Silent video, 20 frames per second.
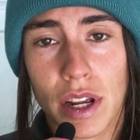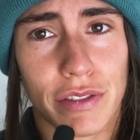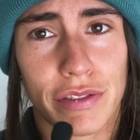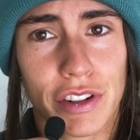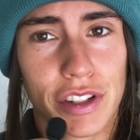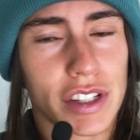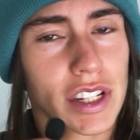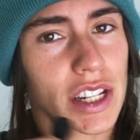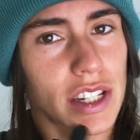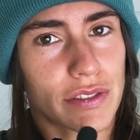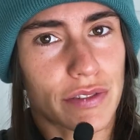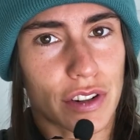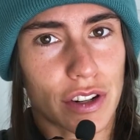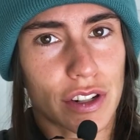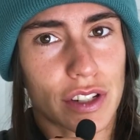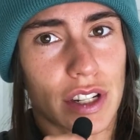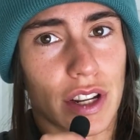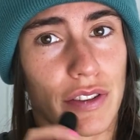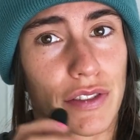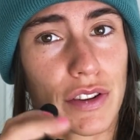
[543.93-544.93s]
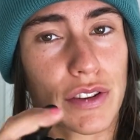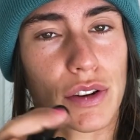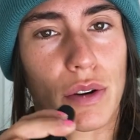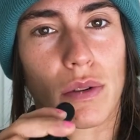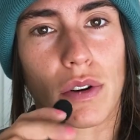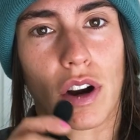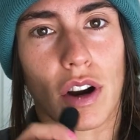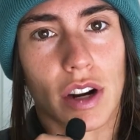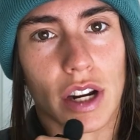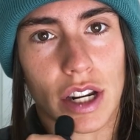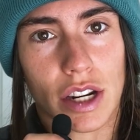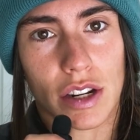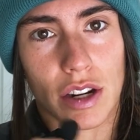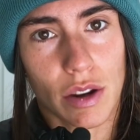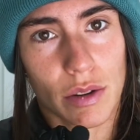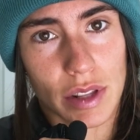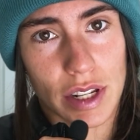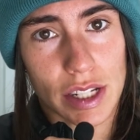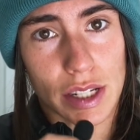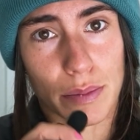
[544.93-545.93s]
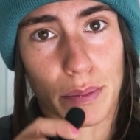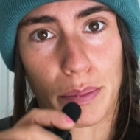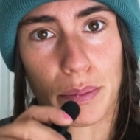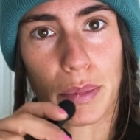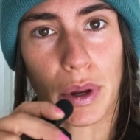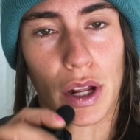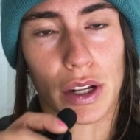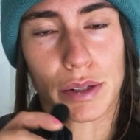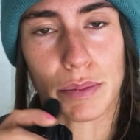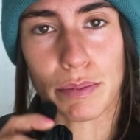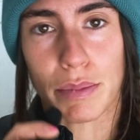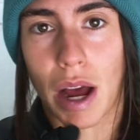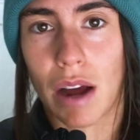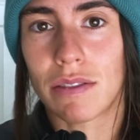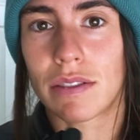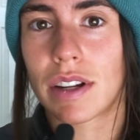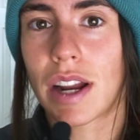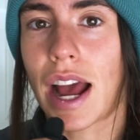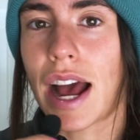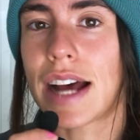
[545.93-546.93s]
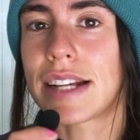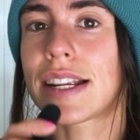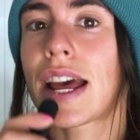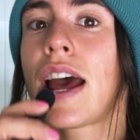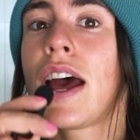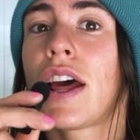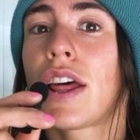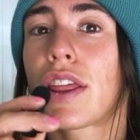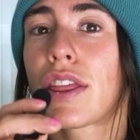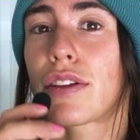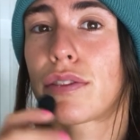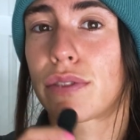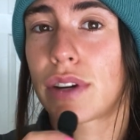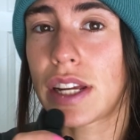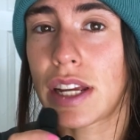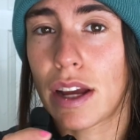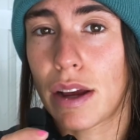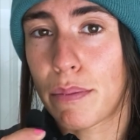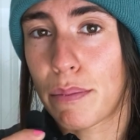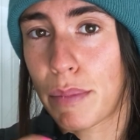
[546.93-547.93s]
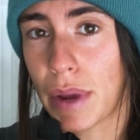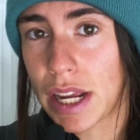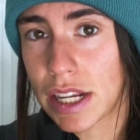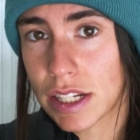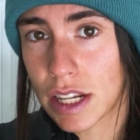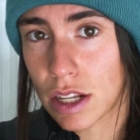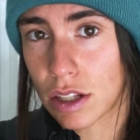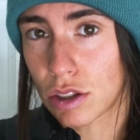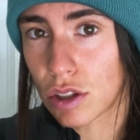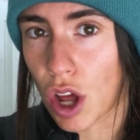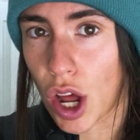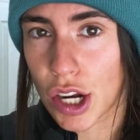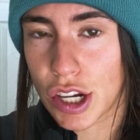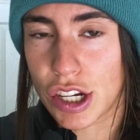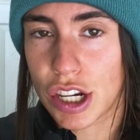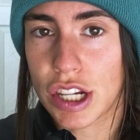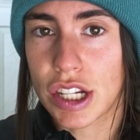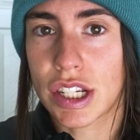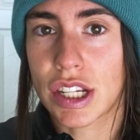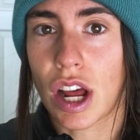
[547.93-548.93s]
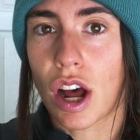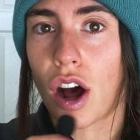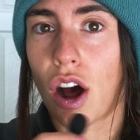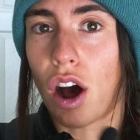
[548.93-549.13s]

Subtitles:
So first things first, if you don't already know this, Bald Mountain has 3 amazing lodges